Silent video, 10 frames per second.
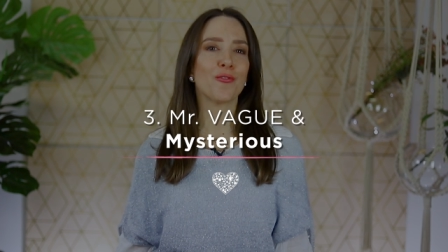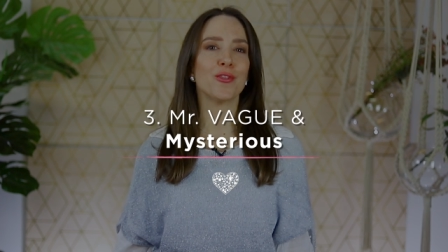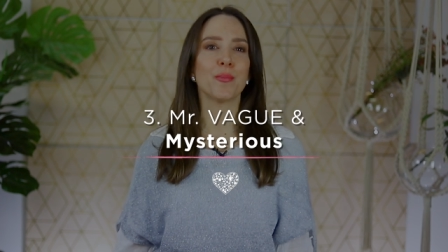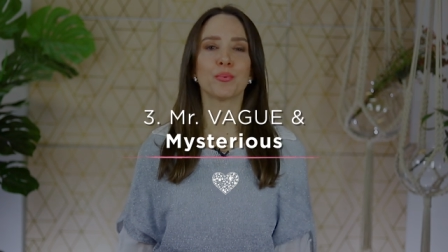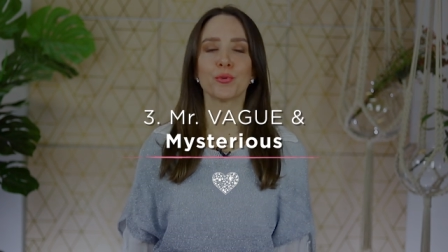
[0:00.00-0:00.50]

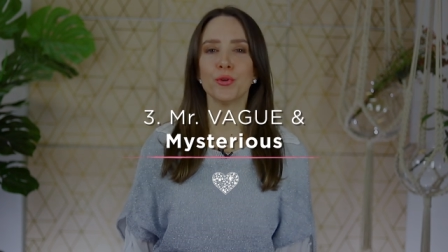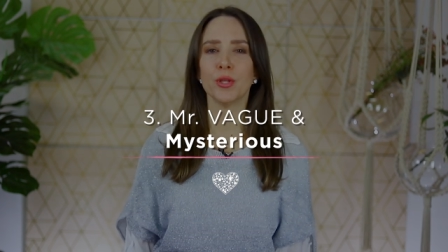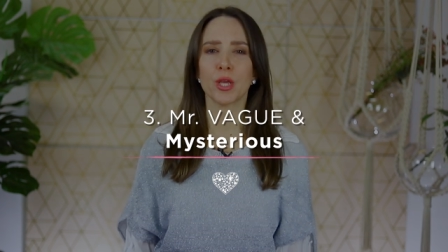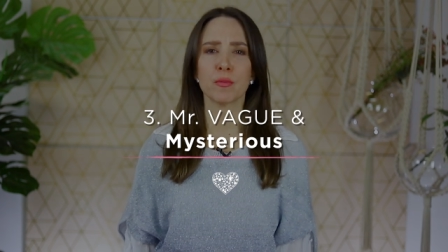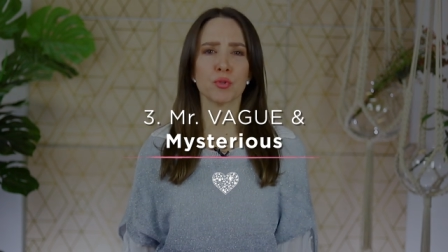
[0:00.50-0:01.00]
often the
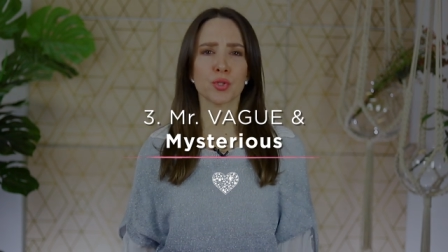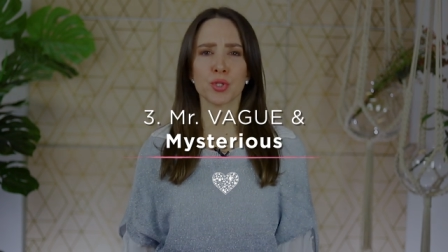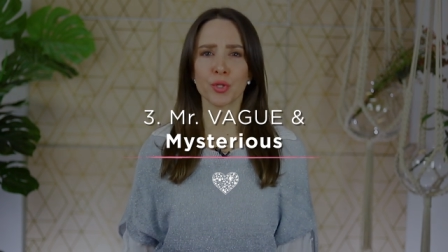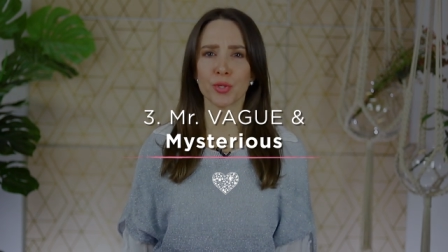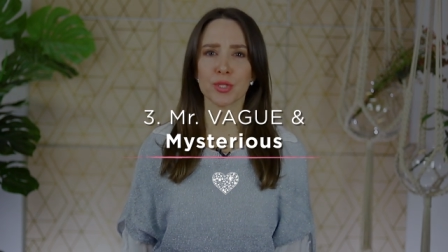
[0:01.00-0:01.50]
brooding and
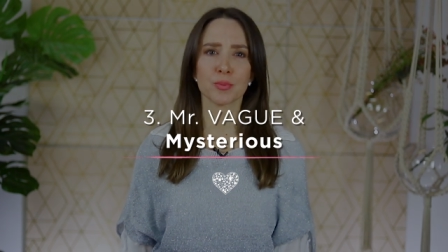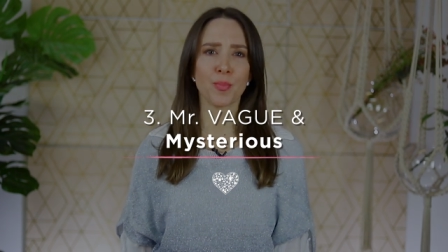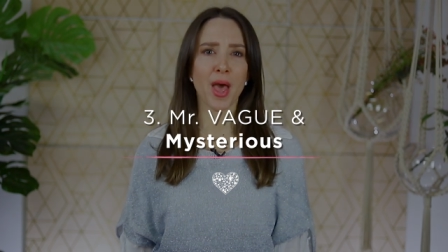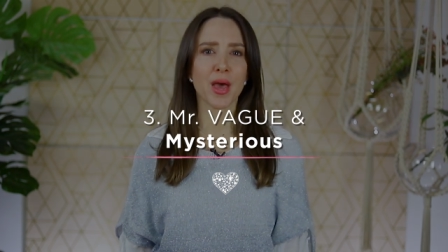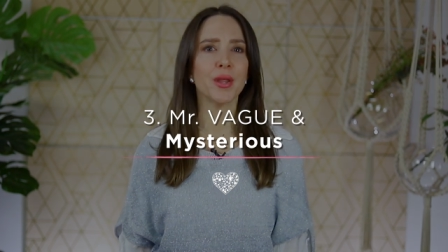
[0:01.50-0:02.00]
mysterious
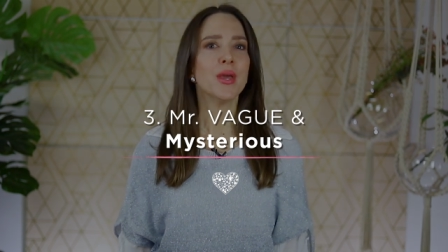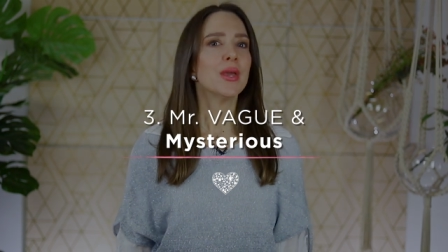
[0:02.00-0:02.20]
man